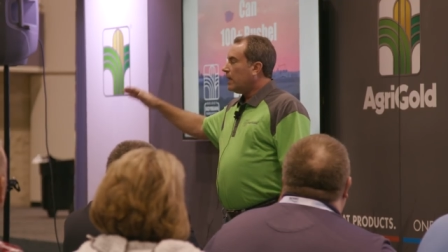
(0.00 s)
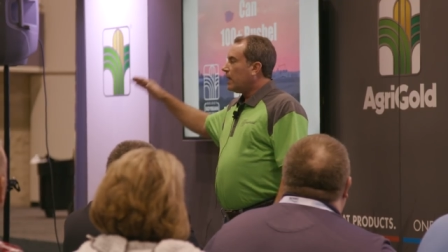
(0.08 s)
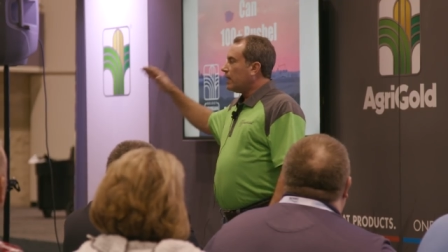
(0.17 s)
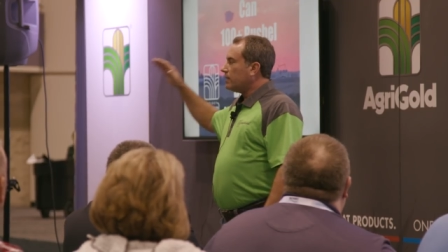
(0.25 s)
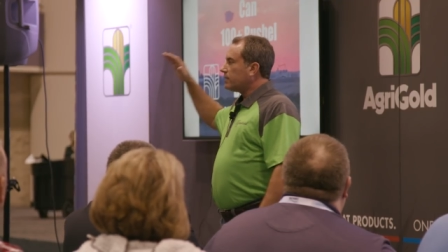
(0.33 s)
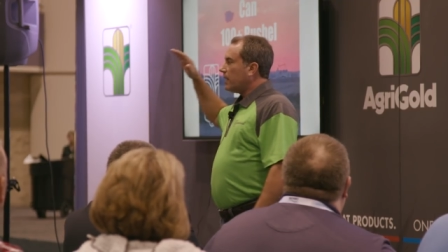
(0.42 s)

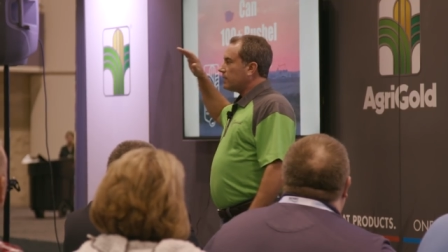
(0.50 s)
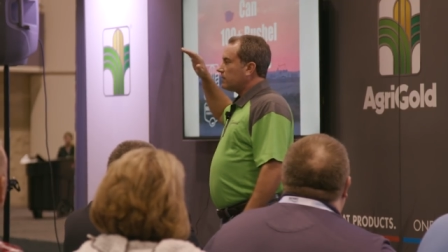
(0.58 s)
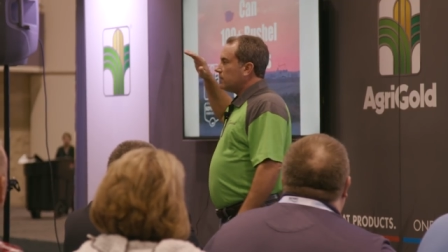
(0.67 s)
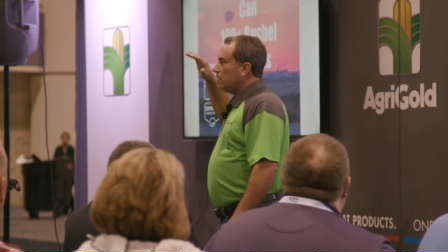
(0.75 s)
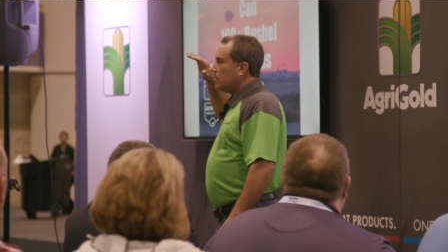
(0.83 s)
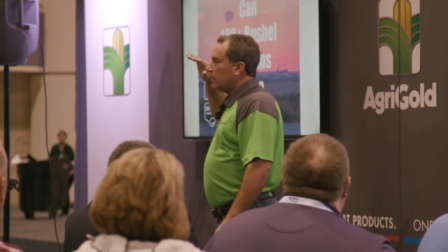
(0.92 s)
And he
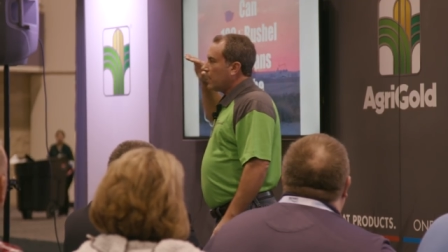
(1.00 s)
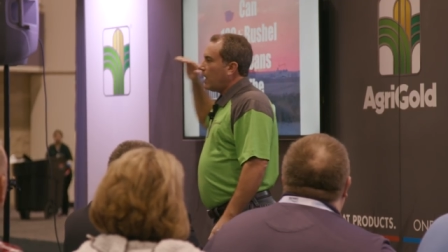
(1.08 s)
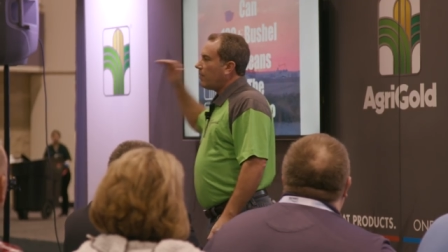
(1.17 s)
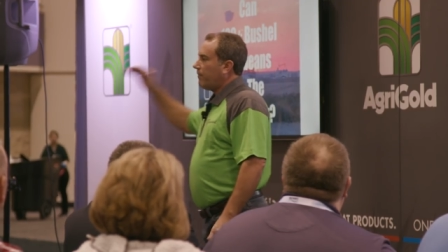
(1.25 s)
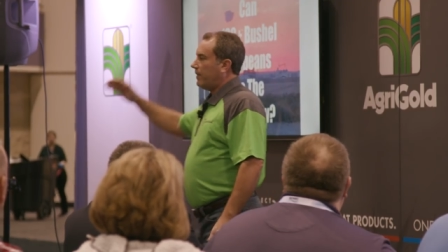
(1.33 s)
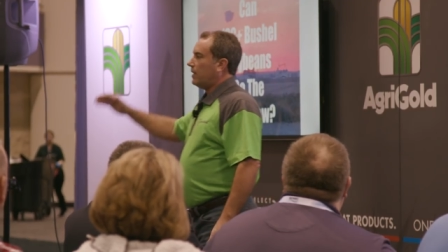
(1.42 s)
says, you
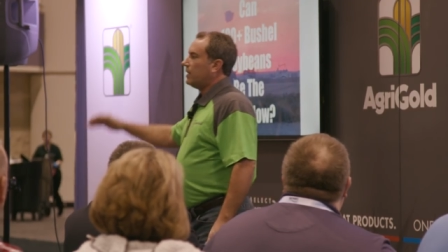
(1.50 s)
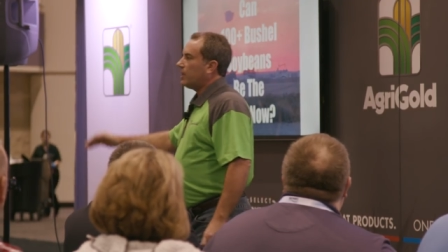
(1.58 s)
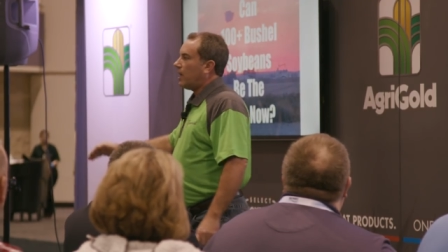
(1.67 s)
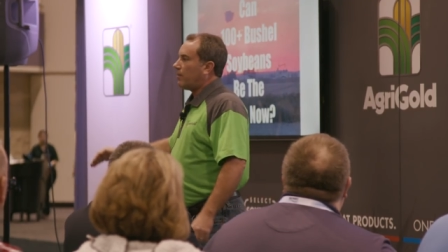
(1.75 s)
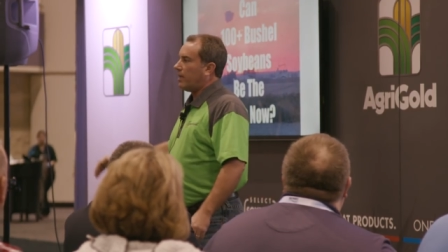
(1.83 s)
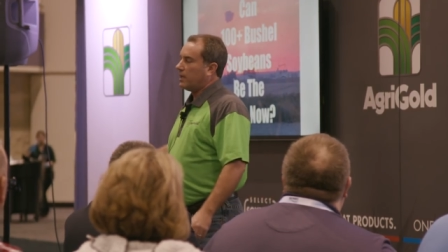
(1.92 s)
gotta
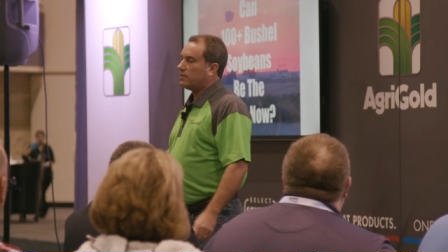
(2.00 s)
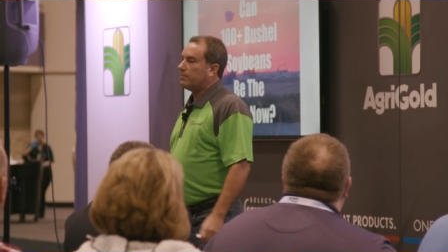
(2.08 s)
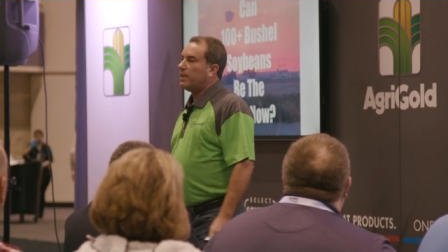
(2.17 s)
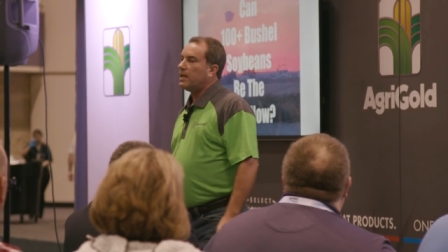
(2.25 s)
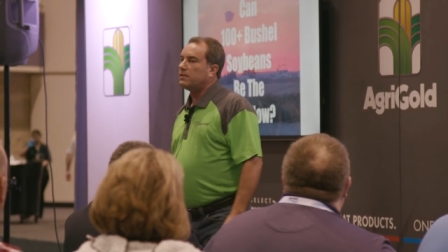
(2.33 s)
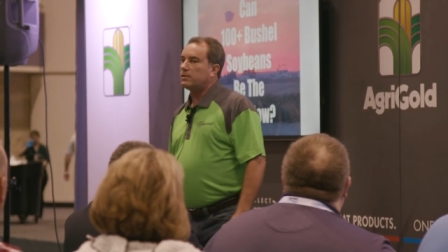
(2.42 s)
raise
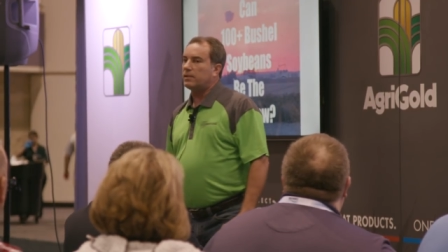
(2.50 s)
beans.